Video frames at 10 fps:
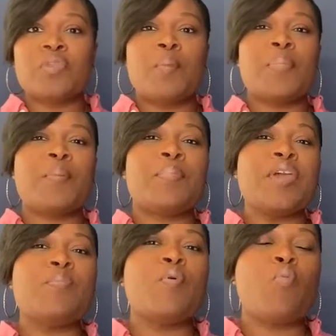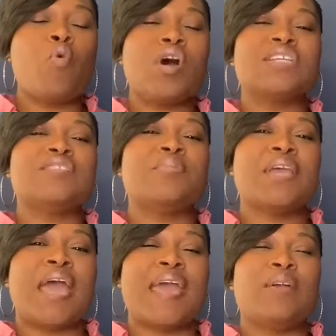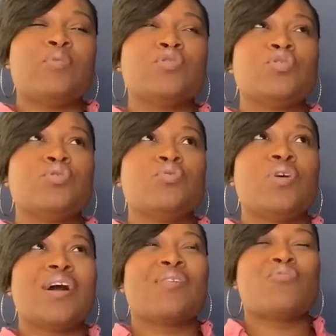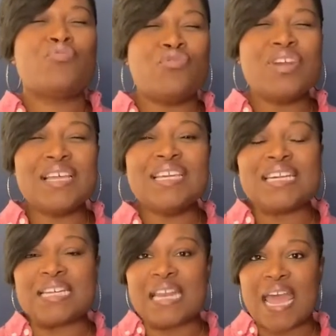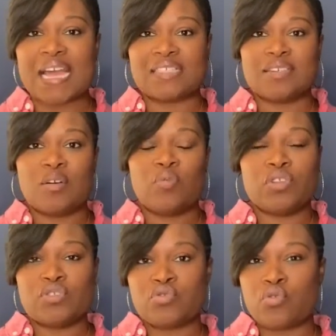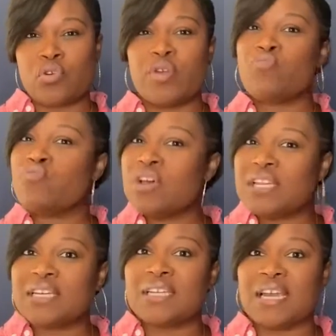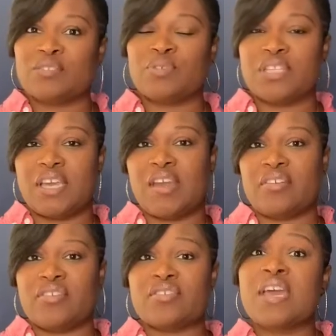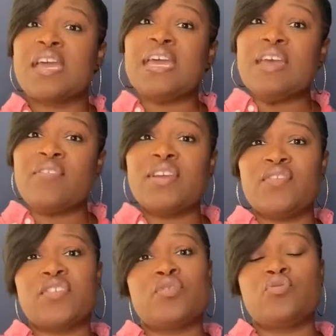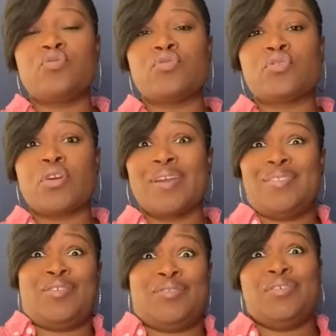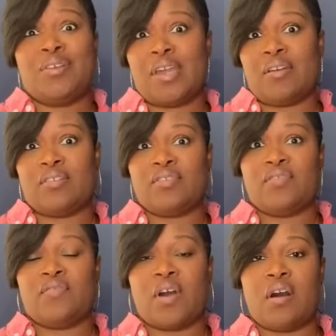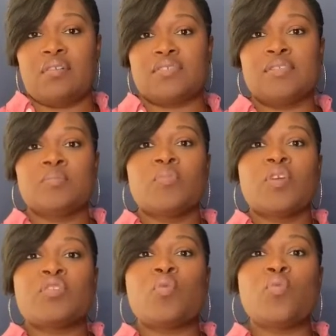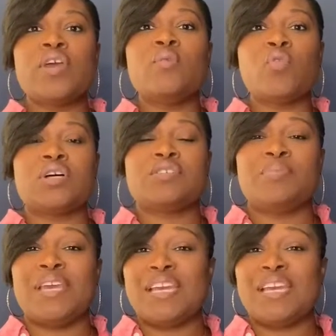but people want to be able to really connect with the story, really connect with the characters. Even if it's a true story, there's still characters involved. So we want to be